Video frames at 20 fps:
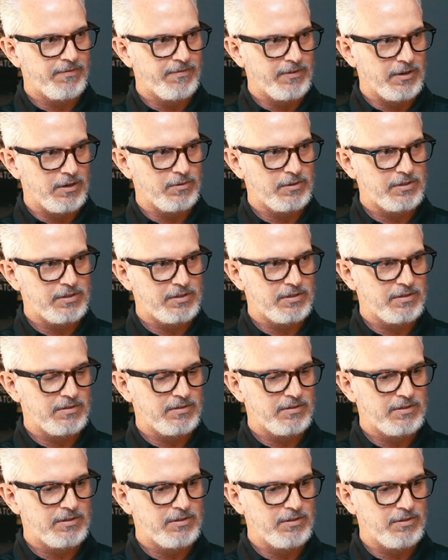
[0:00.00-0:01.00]
folks
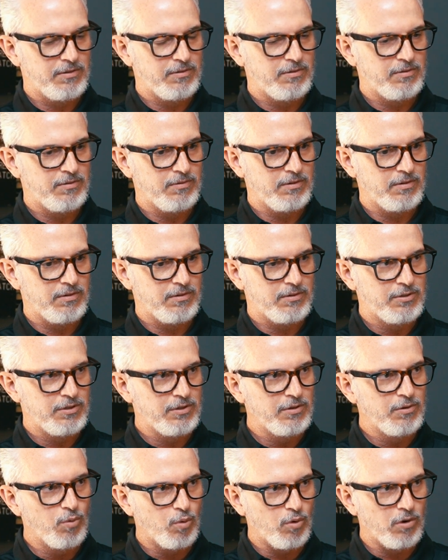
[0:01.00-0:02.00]
to
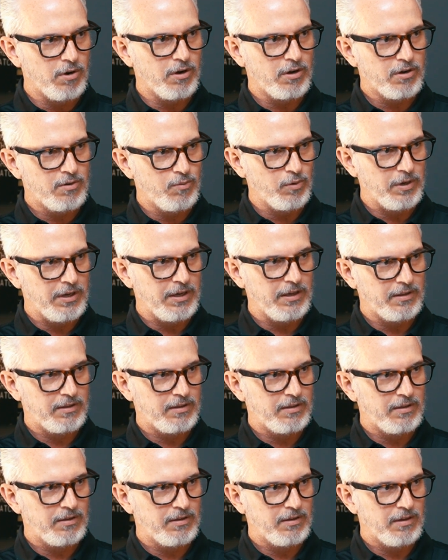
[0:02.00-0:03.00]
do work with
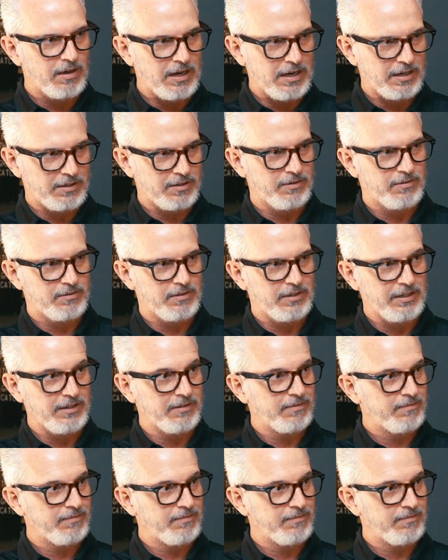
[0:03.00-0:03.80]
OctoClean.